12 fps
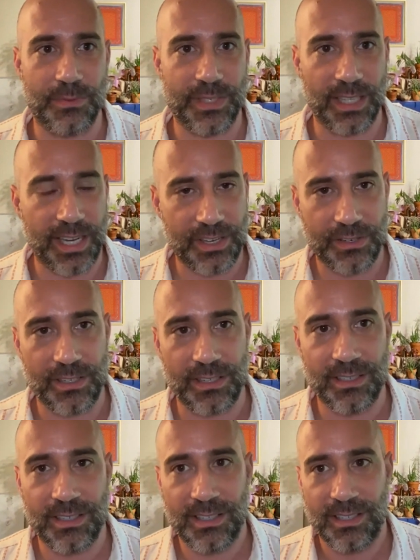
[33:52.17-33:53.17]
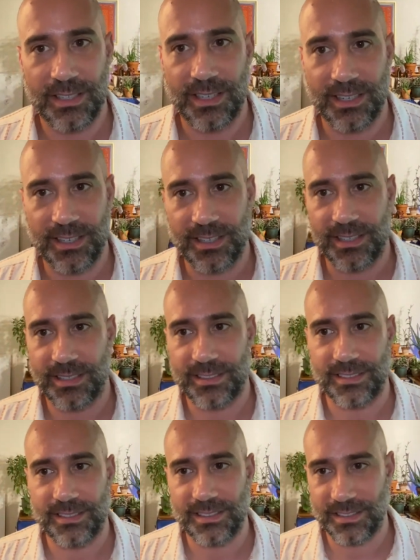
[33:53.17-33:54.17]
We'd like you
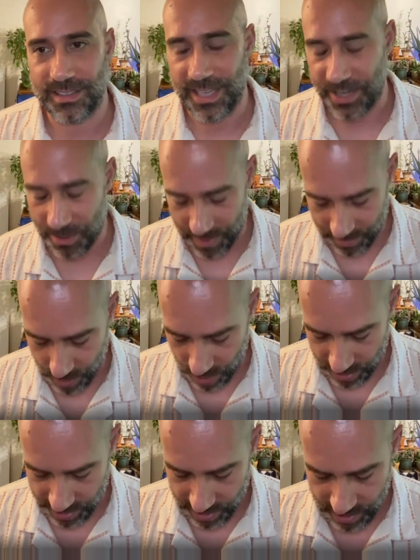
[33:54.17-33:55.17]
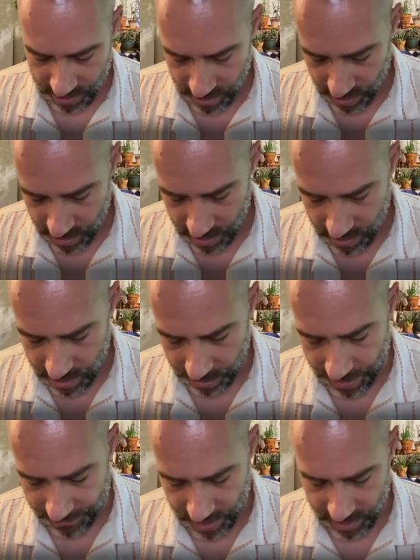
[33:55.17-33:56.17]
to be a part of this. So you
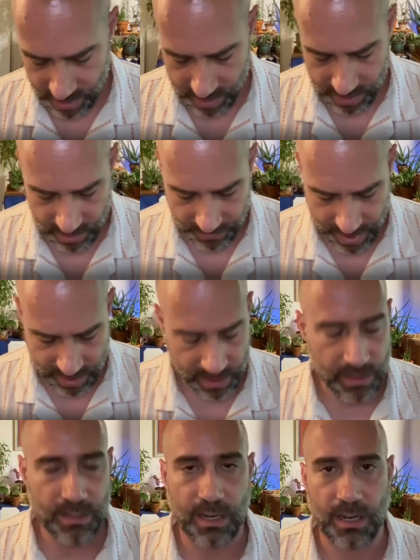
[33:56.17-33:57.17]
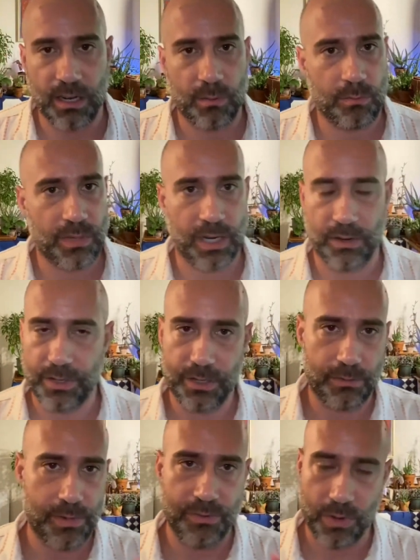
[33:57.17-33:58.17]
have this event.
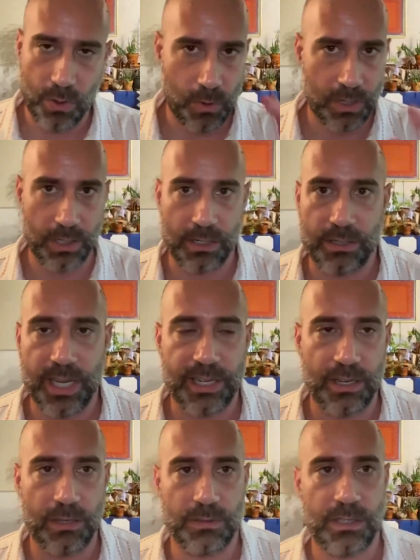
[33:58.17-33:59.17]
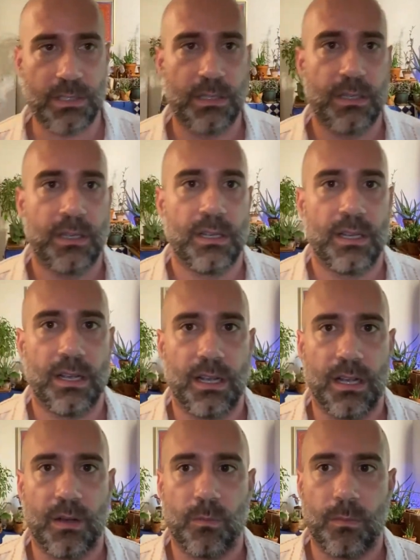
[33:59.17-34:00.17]
You record it or take notes.
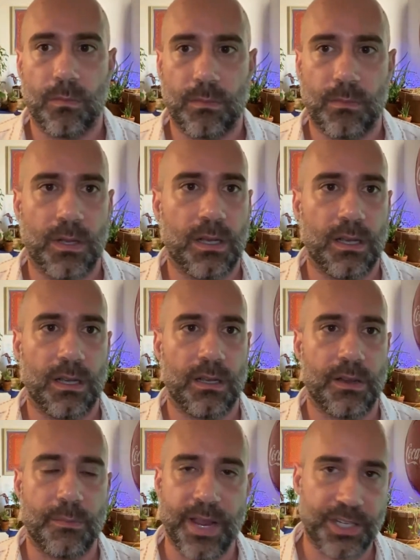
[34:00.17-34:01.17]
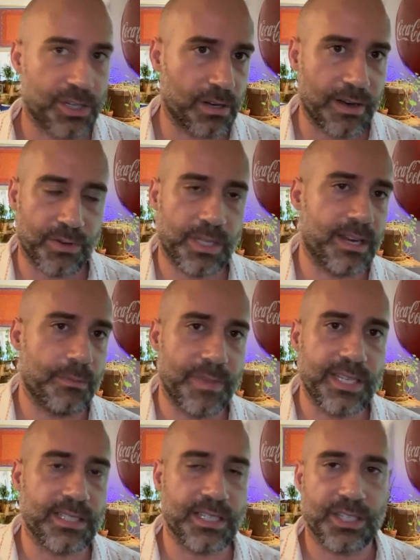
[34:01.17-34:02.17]
You make sure everyone there
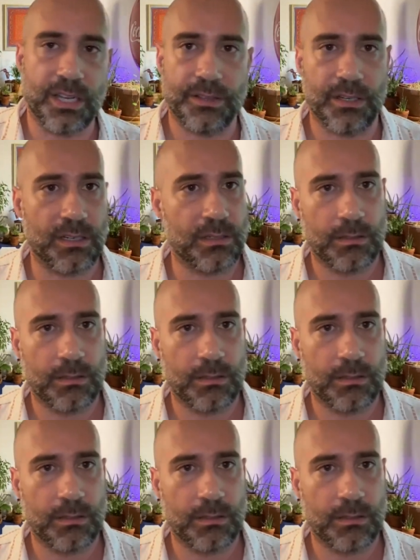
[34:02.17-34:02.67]
meets each other.